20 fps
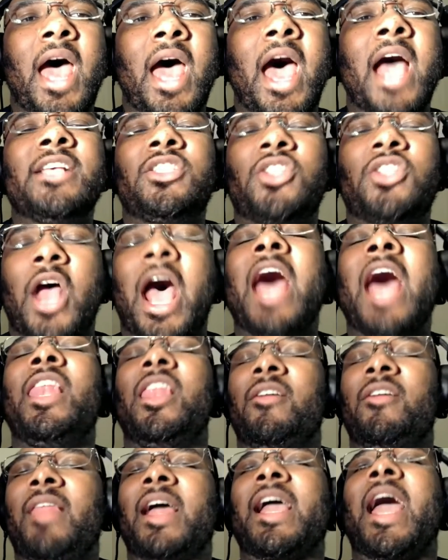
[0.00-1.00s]

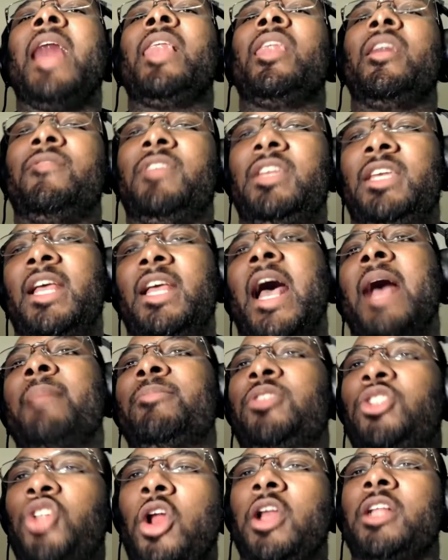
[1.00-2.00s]

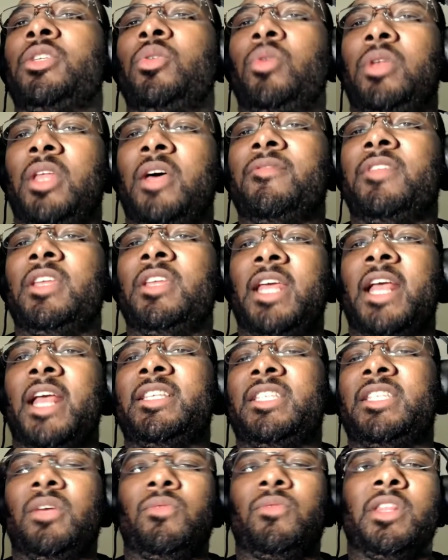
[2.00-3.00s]
starting to love the
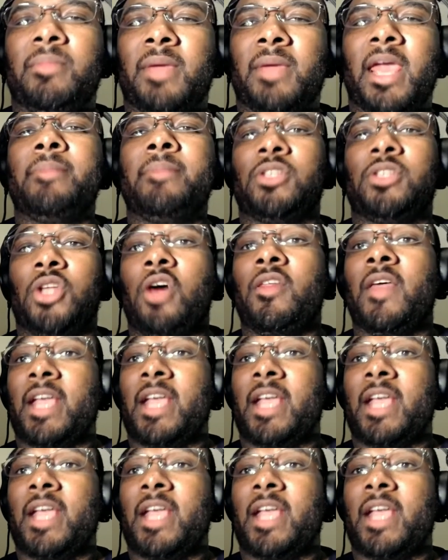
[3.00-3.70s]
dancing rhythm games and all that